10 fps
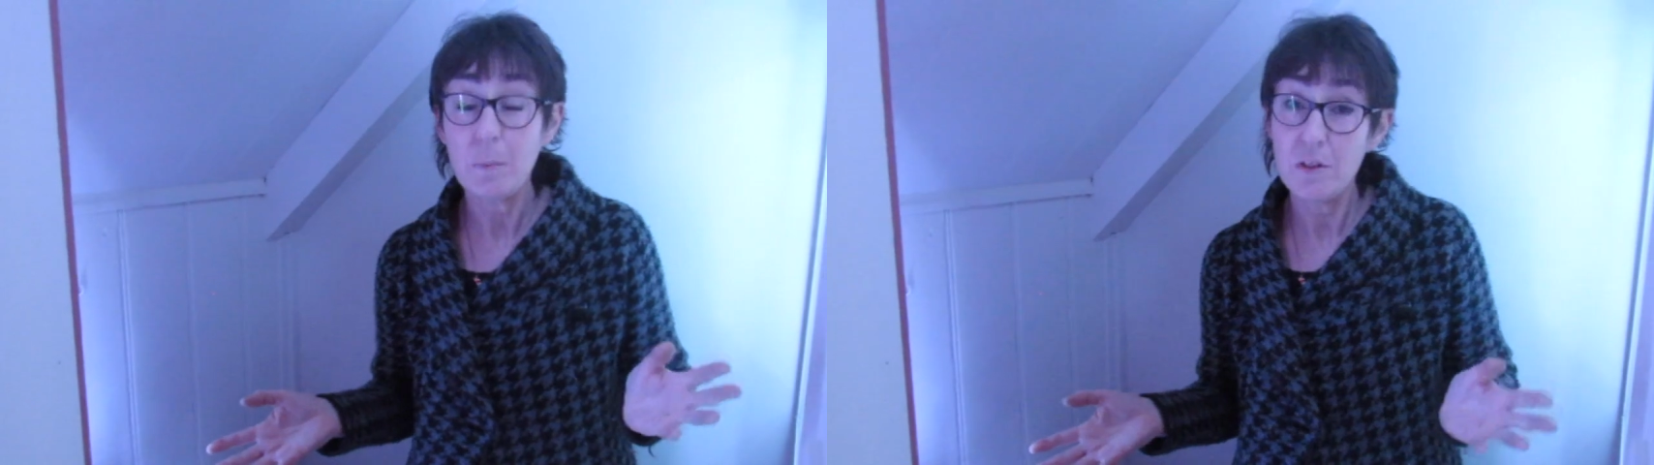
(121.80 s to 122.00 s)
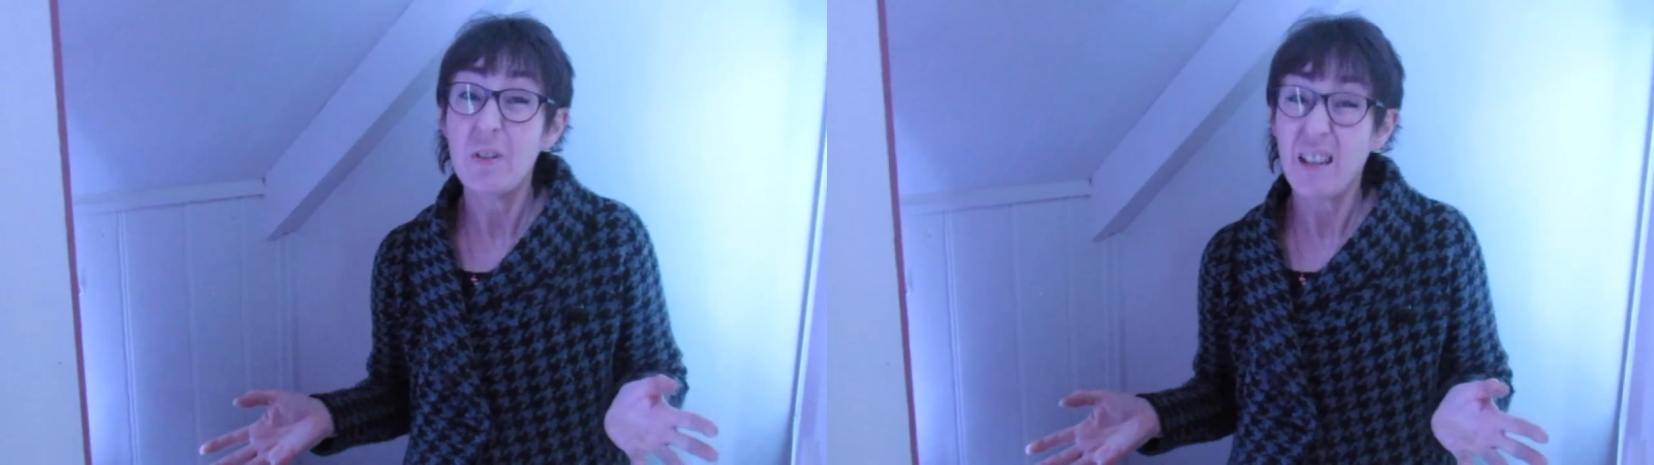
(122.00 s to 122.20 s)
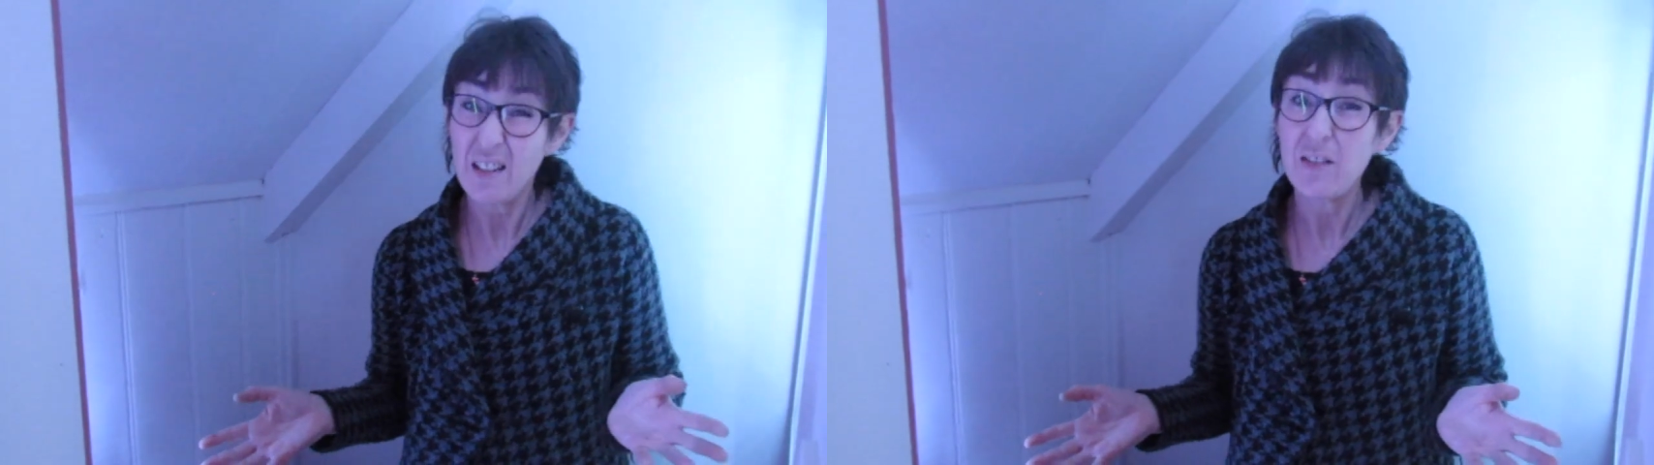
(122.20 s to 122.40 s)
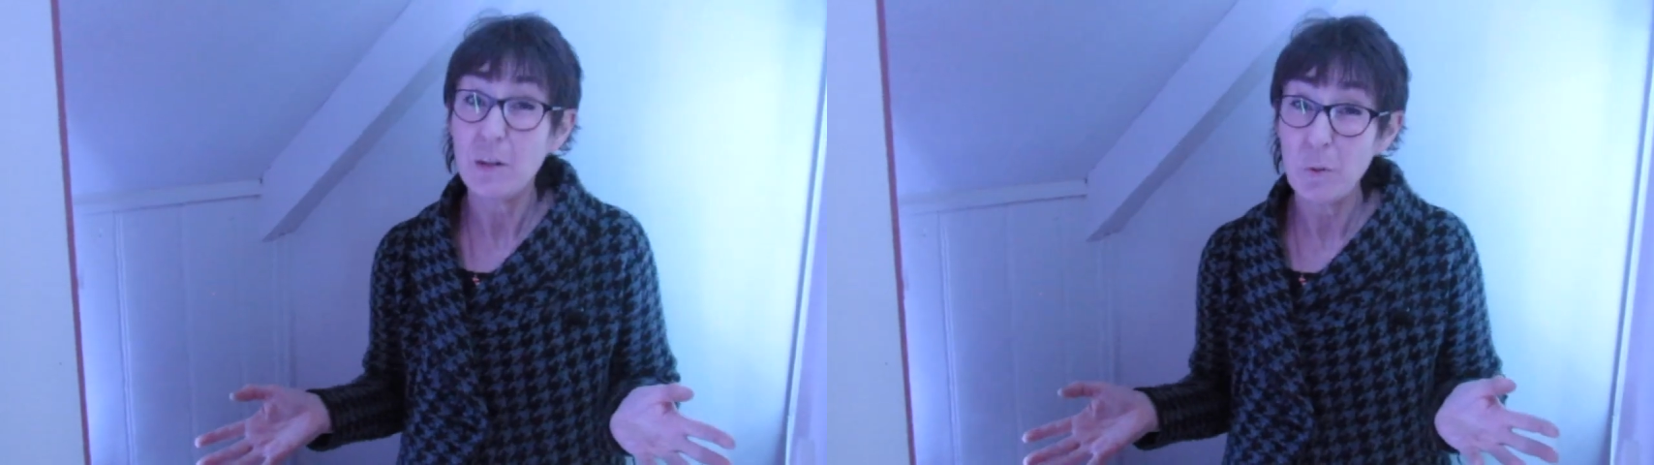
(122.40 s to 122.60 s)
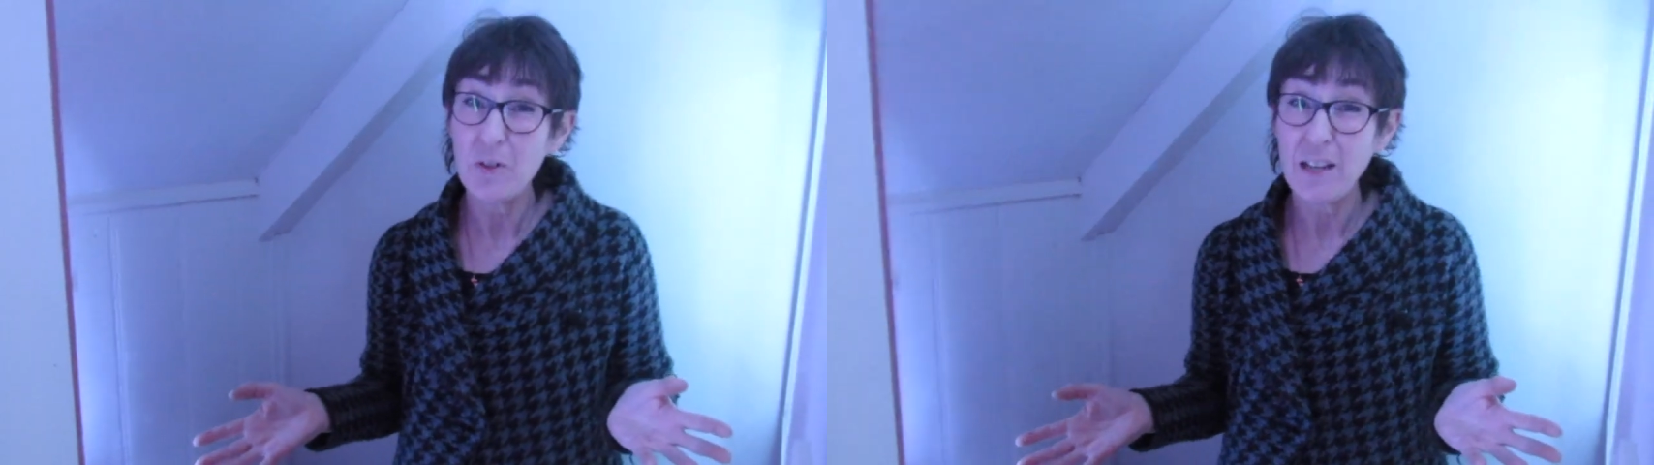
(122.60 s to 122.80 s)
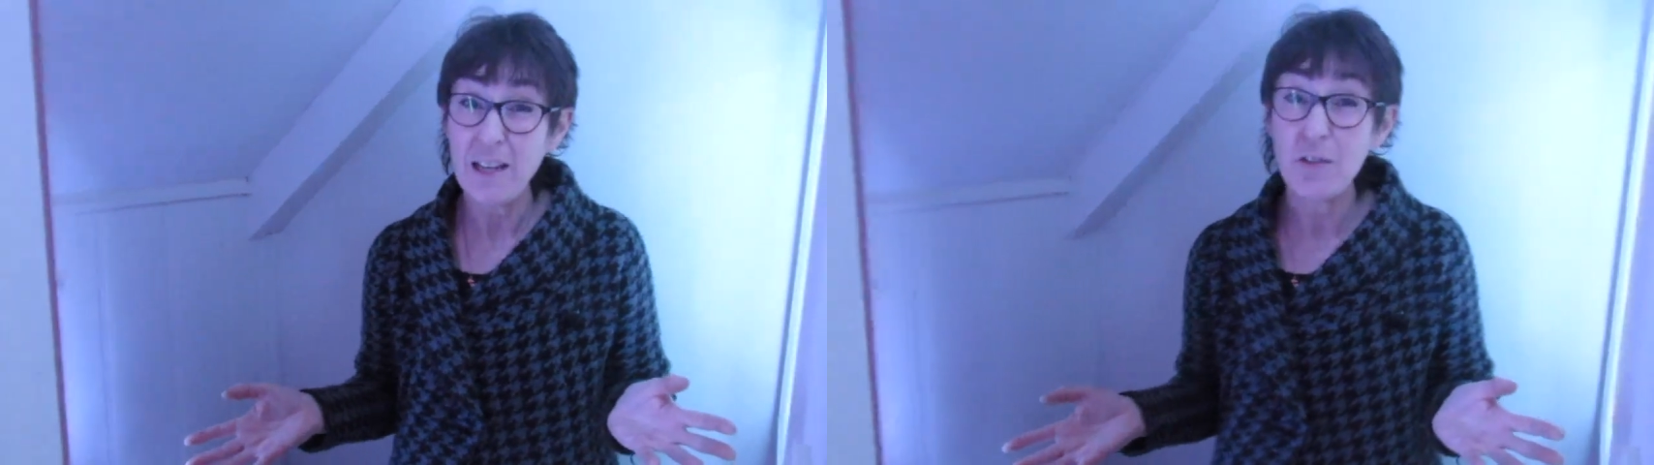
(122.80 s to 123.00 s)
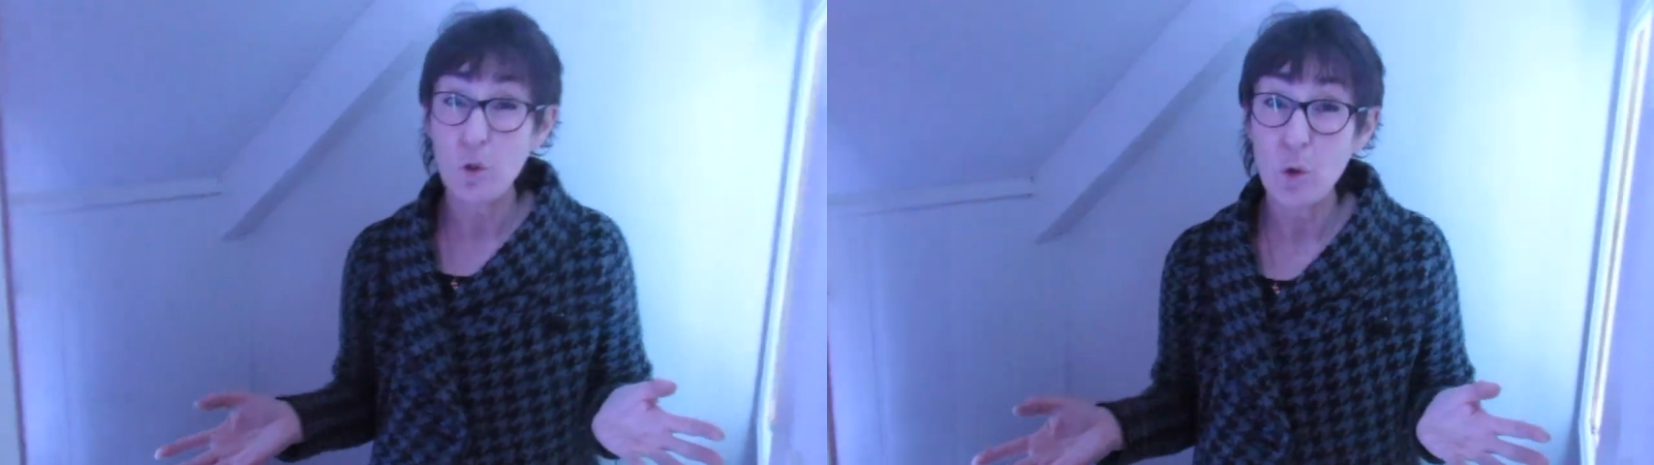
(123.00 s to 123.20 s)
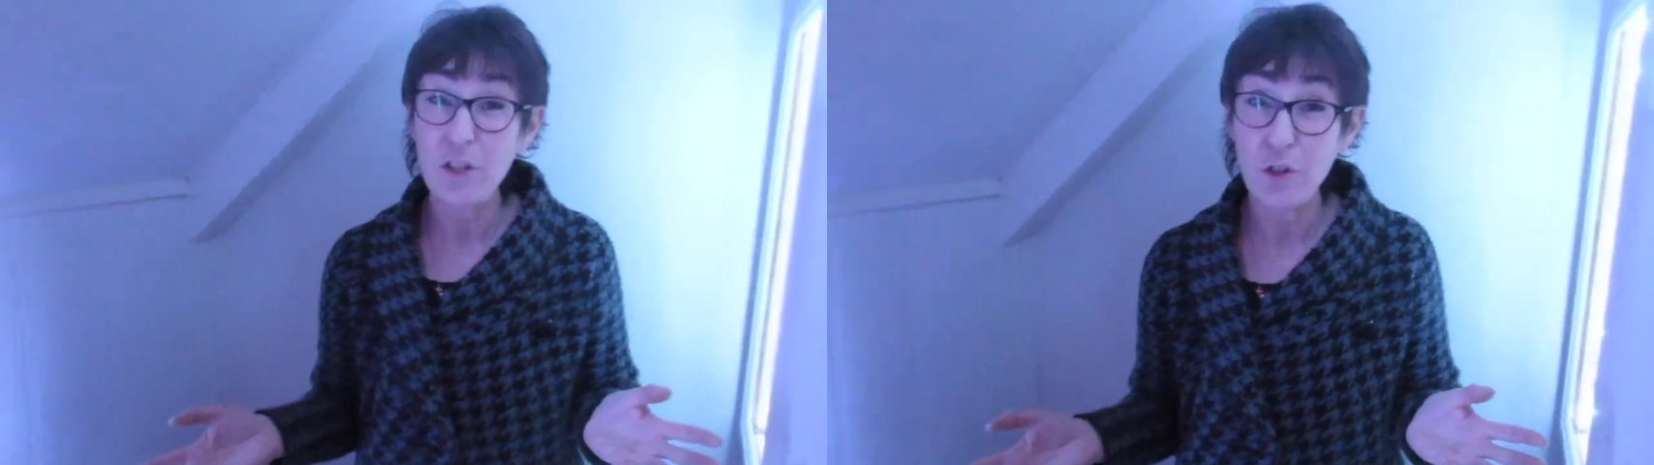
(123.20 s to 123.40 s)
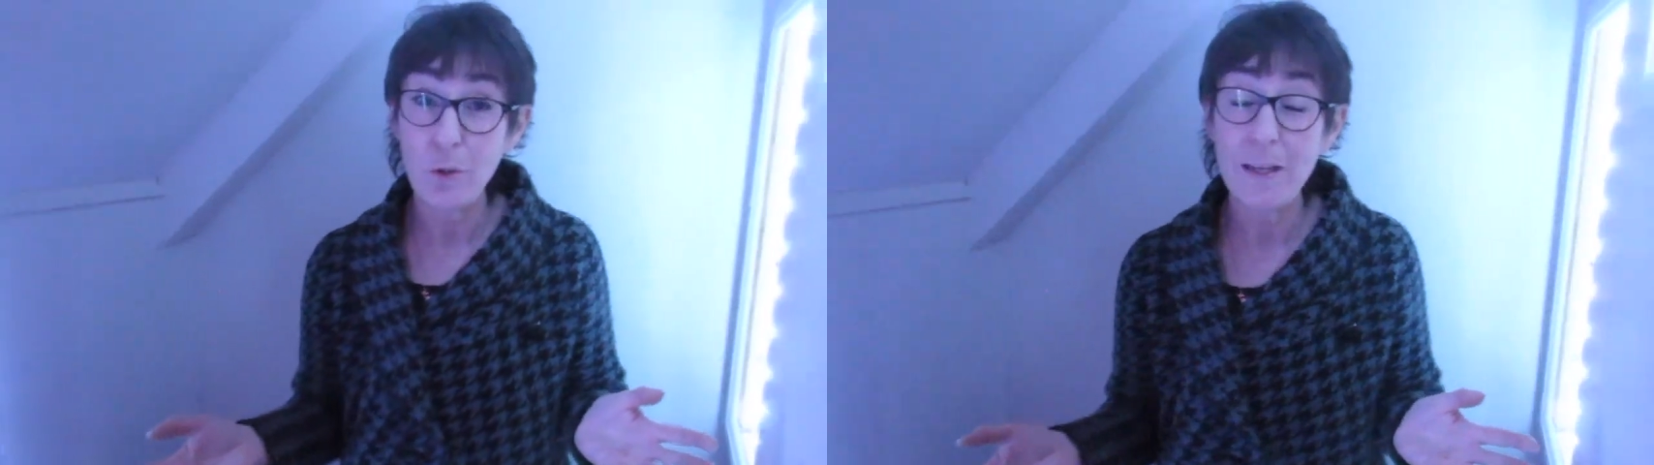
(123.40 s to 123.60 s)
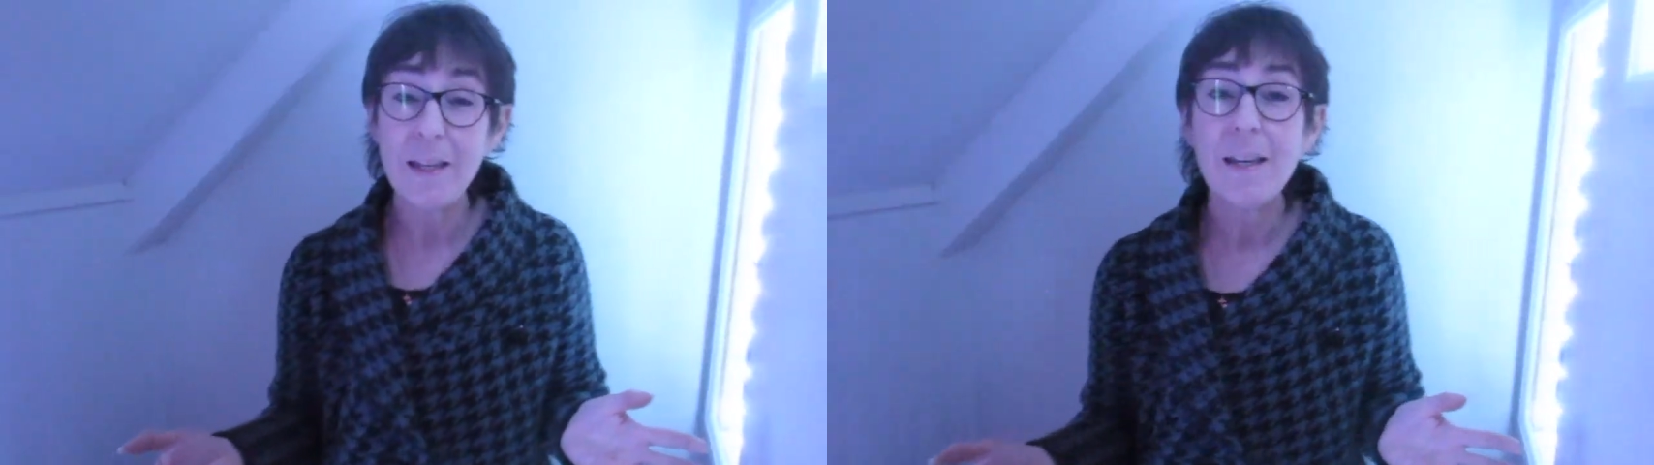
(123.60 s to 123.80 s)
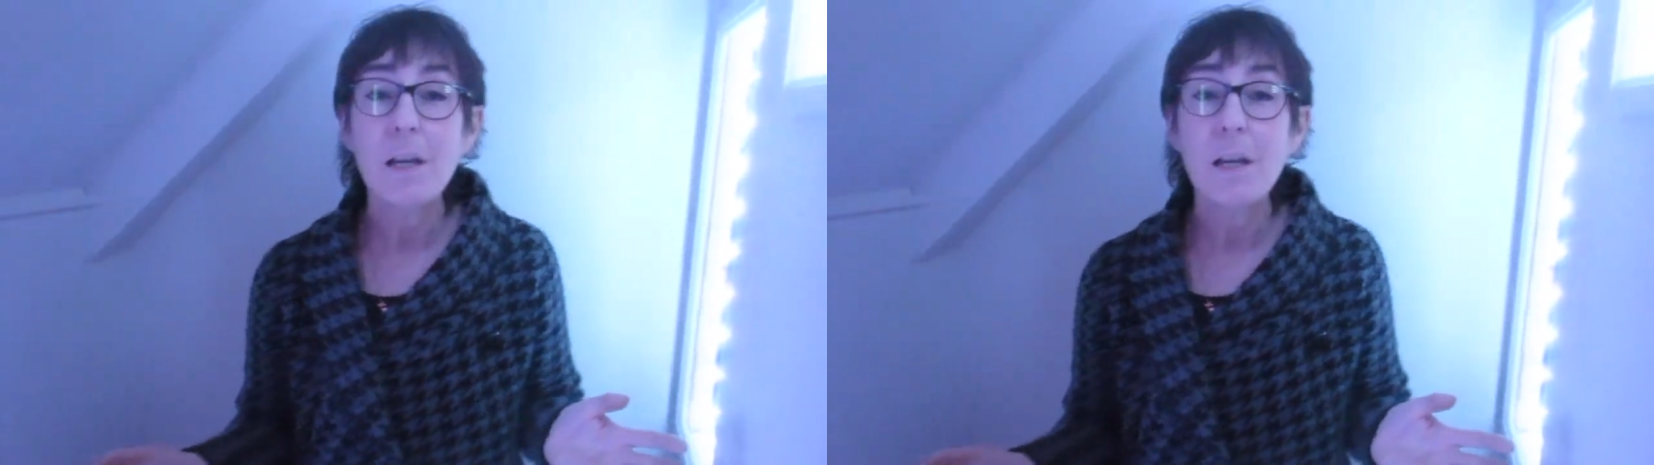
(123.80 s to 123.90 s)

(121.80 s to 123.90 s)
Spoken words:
which is actually what I enjoy doing.